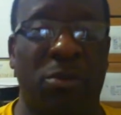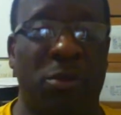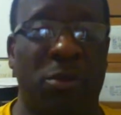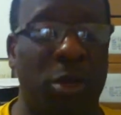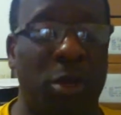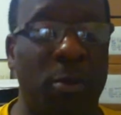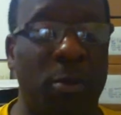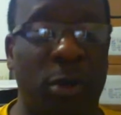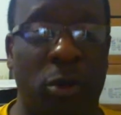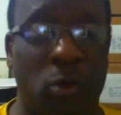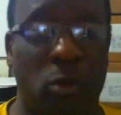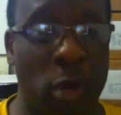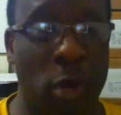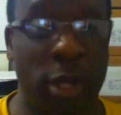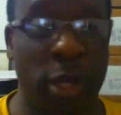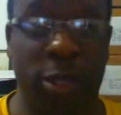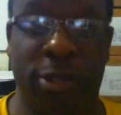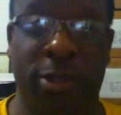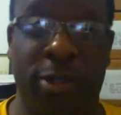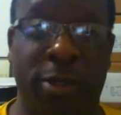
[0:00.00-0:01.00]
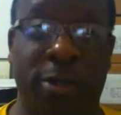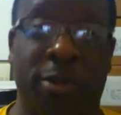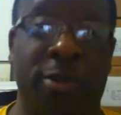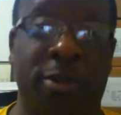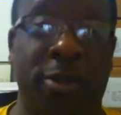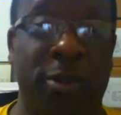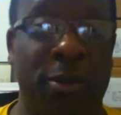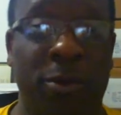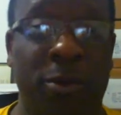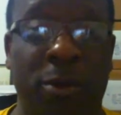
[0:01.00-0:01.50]
somewhat racist
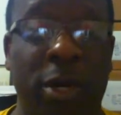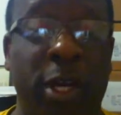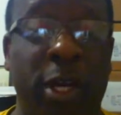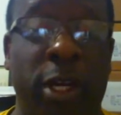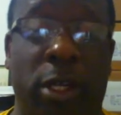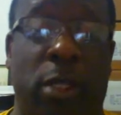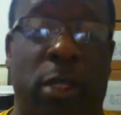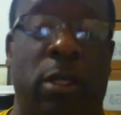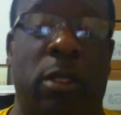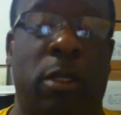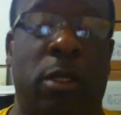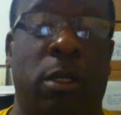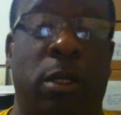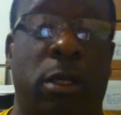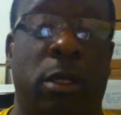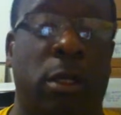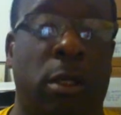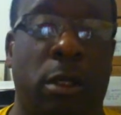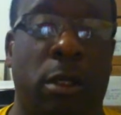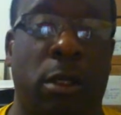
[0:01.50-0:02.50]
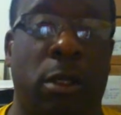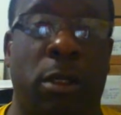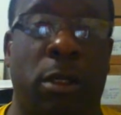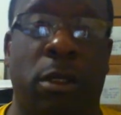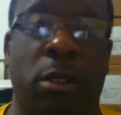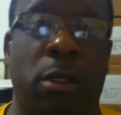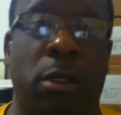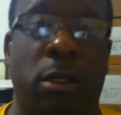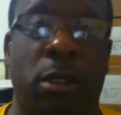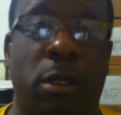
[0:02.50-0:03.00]
in a
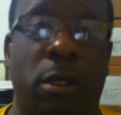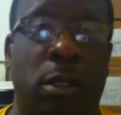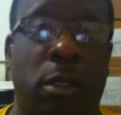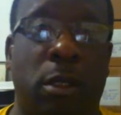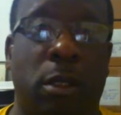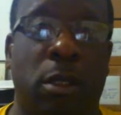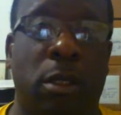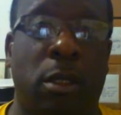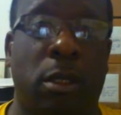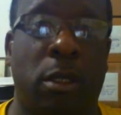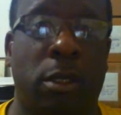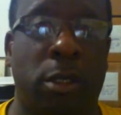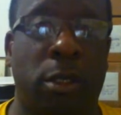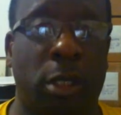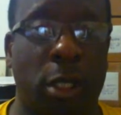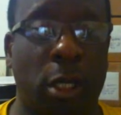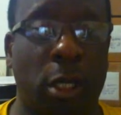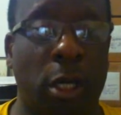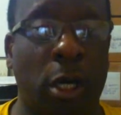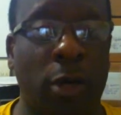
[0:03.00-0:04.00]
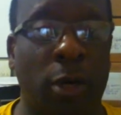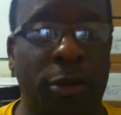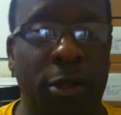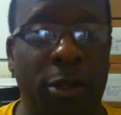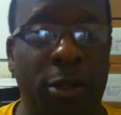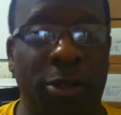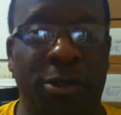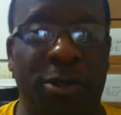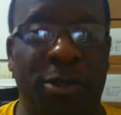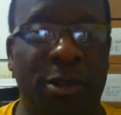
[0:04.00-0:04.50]
way. Because you got all
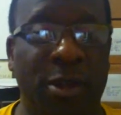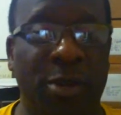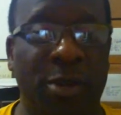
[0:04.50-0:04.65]
these